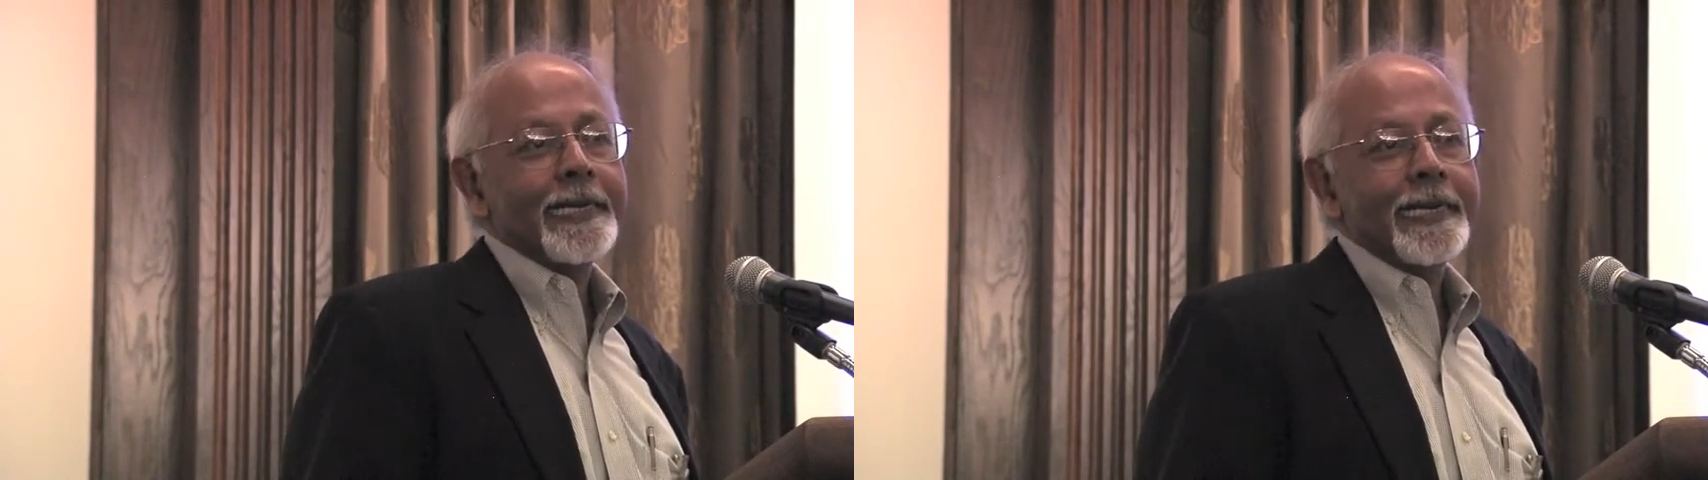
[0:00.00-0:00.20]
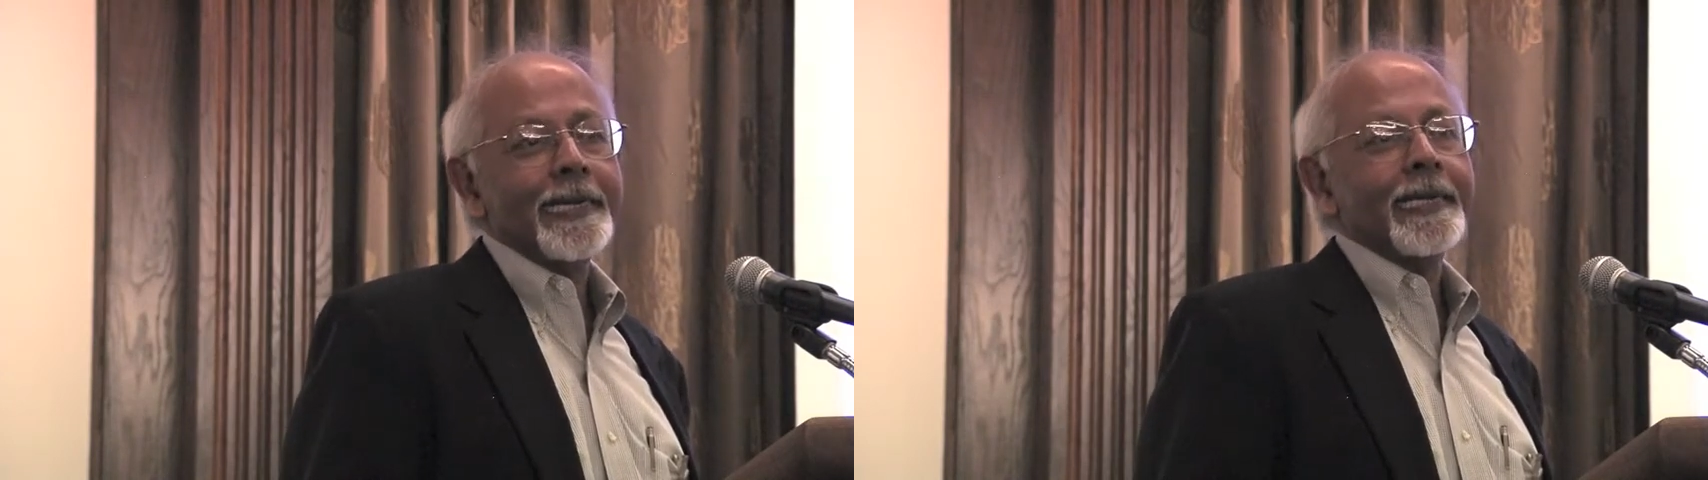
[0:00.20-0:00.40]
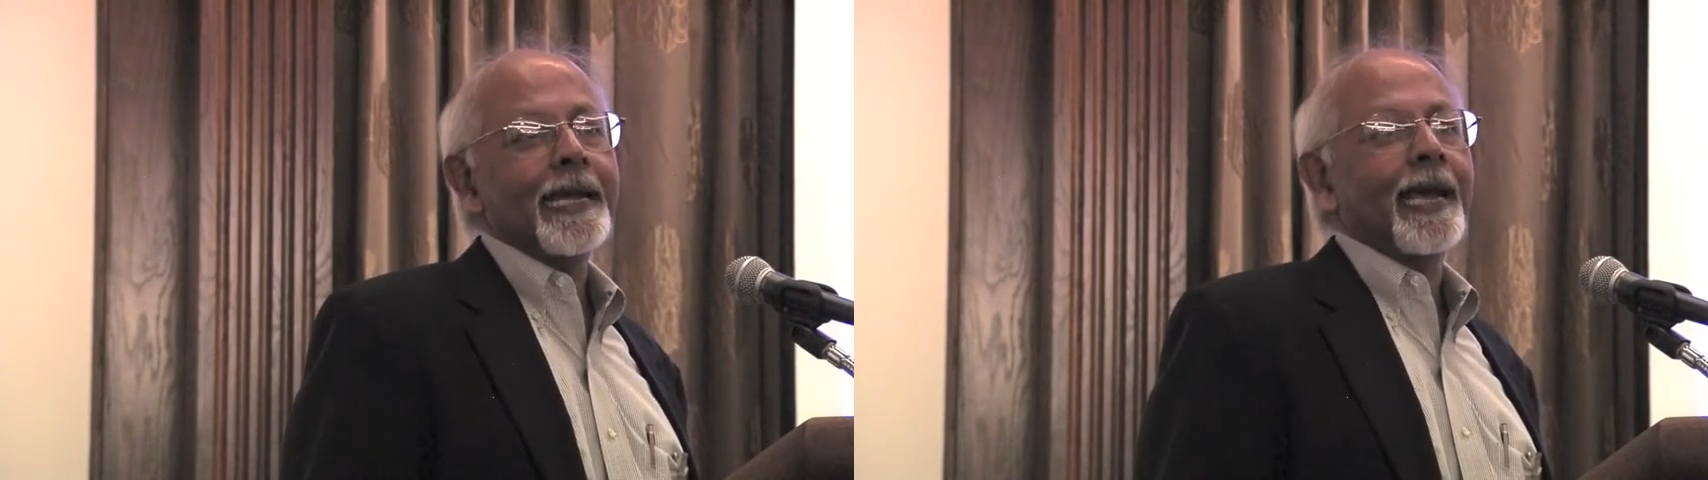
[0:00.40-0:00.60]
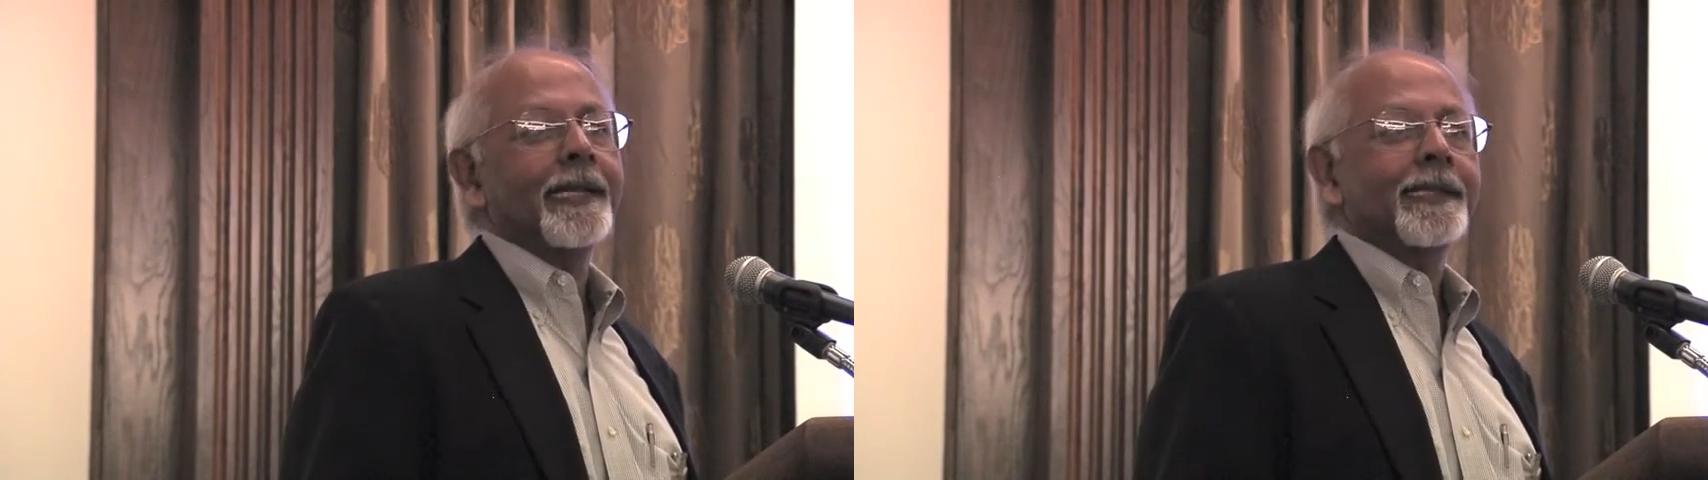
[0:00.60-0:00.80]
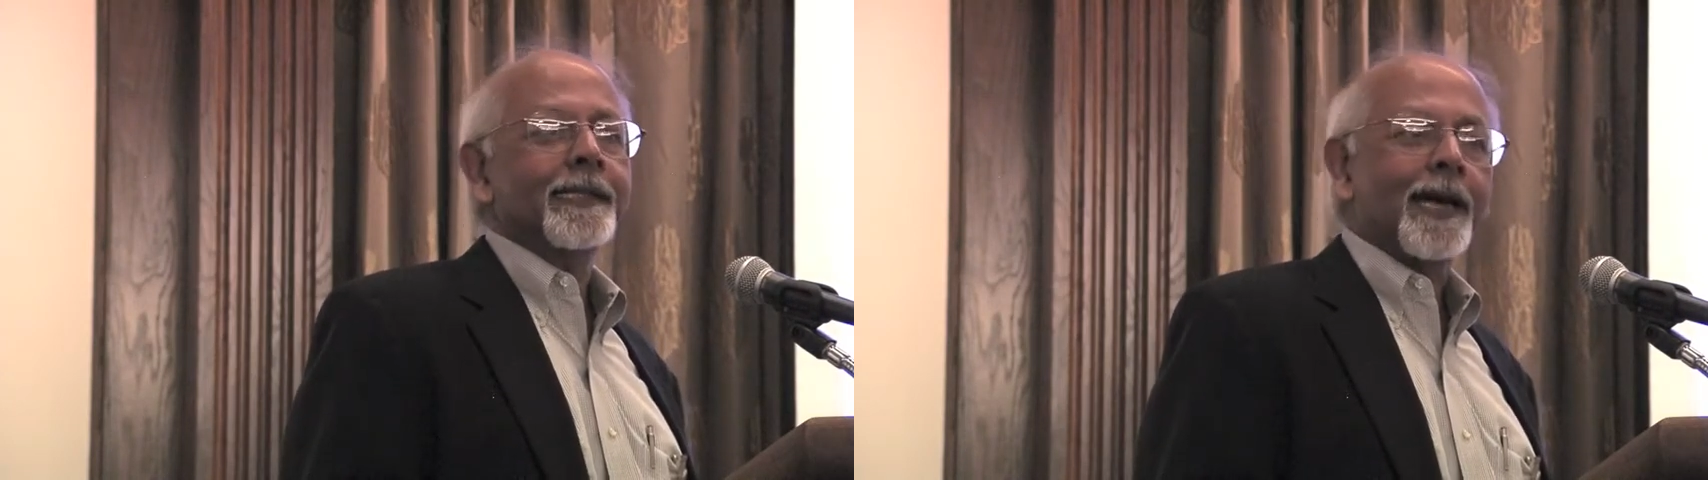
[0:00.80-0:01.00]
day
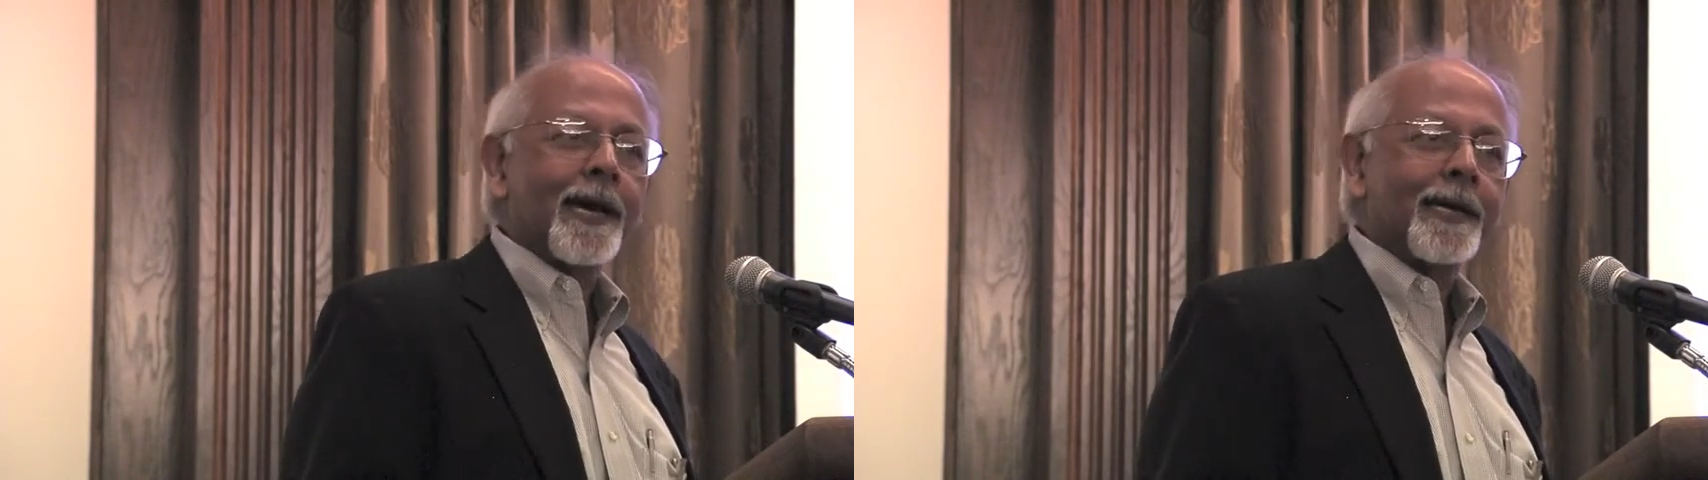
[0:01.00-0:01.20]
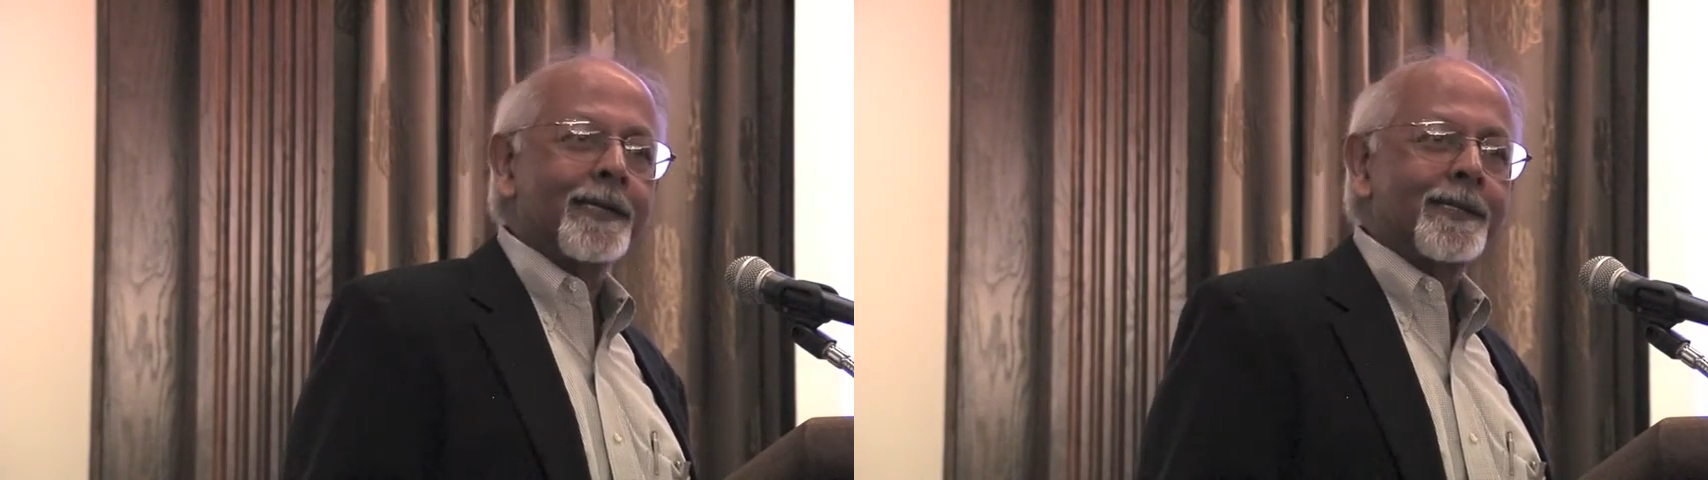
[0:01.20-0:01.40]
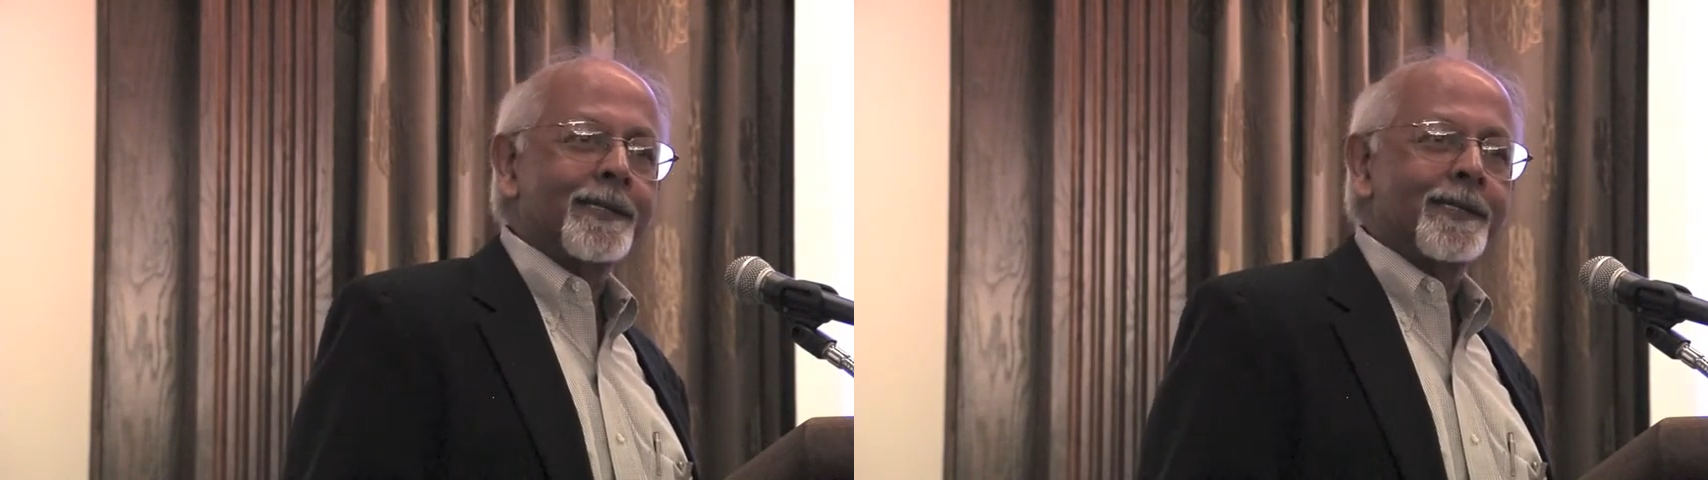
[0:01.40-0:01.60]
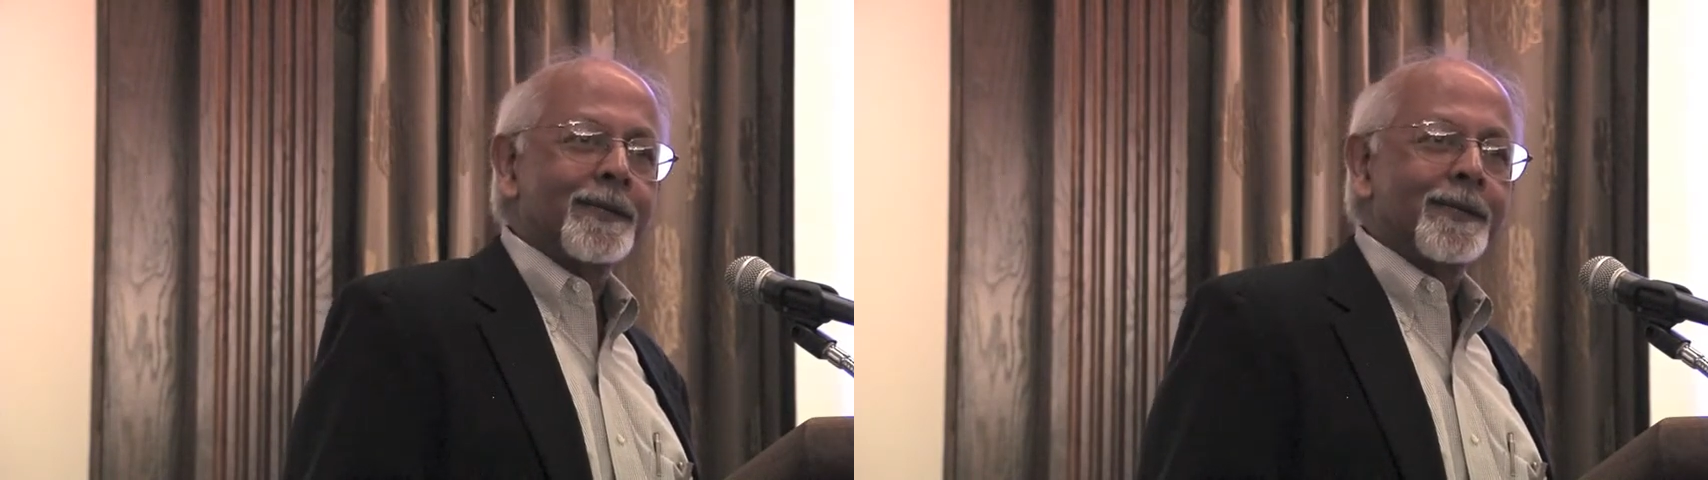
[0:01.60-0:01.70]
and night